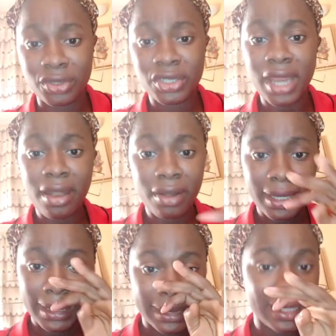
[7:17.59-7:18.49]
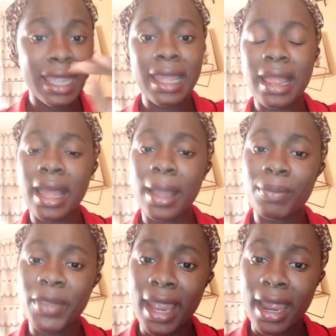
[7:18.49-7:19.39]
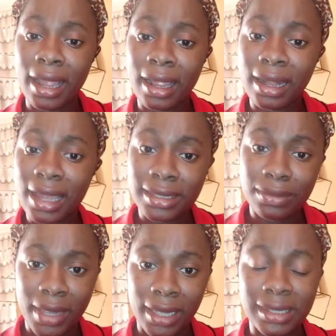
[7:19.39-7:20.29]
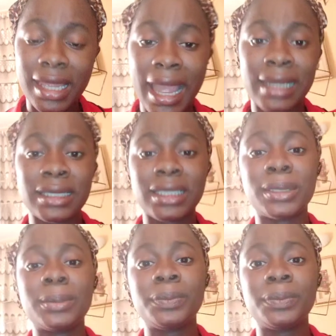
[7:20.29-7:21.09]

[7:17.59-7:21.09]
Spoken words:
Sharon is their classmate, and